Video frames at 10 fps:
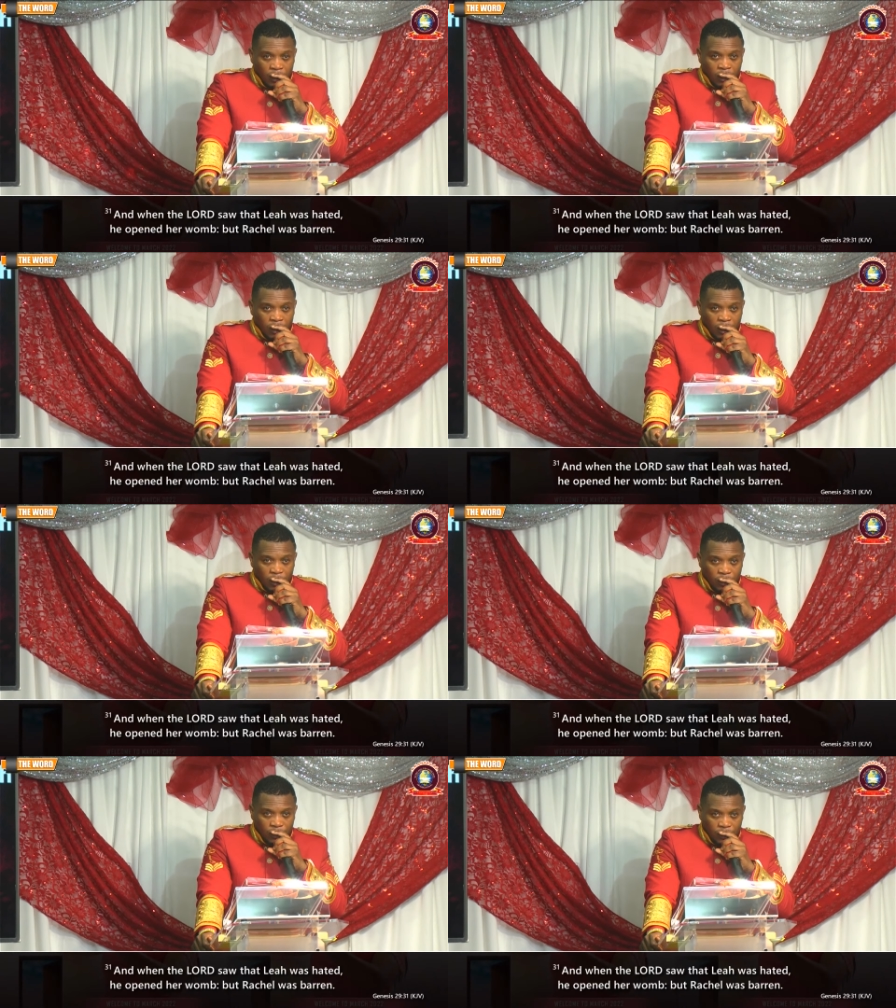was
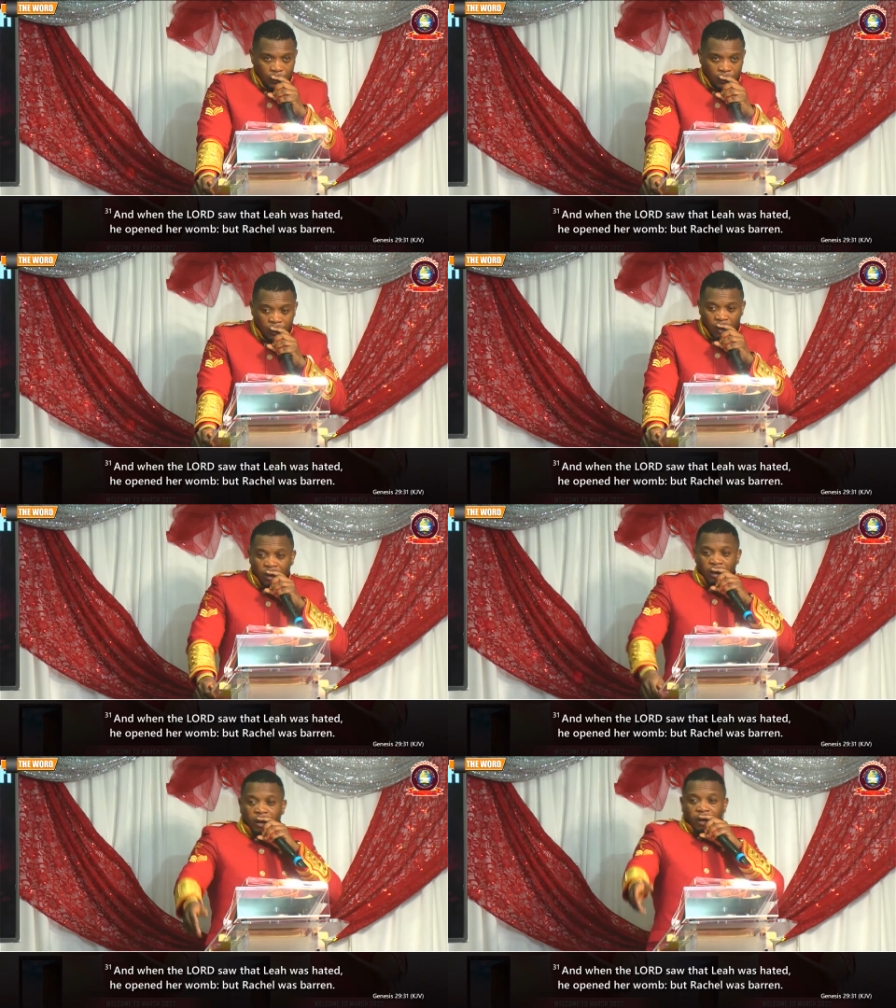hated,
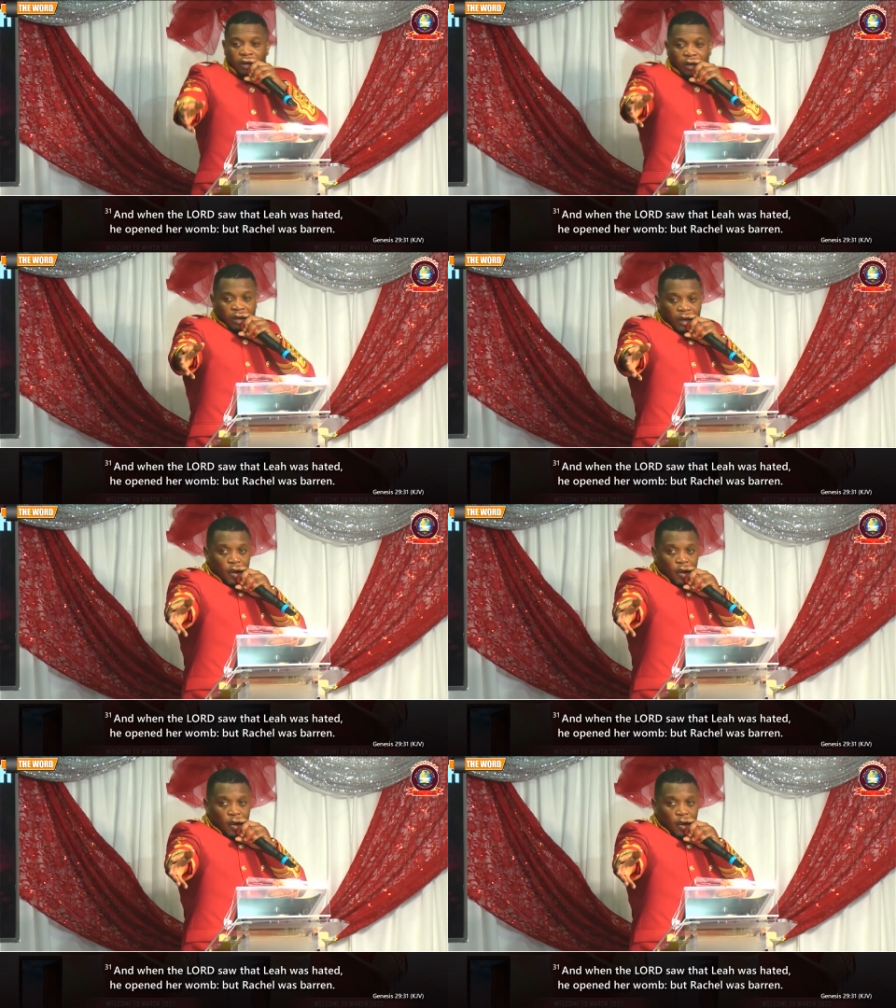he opened.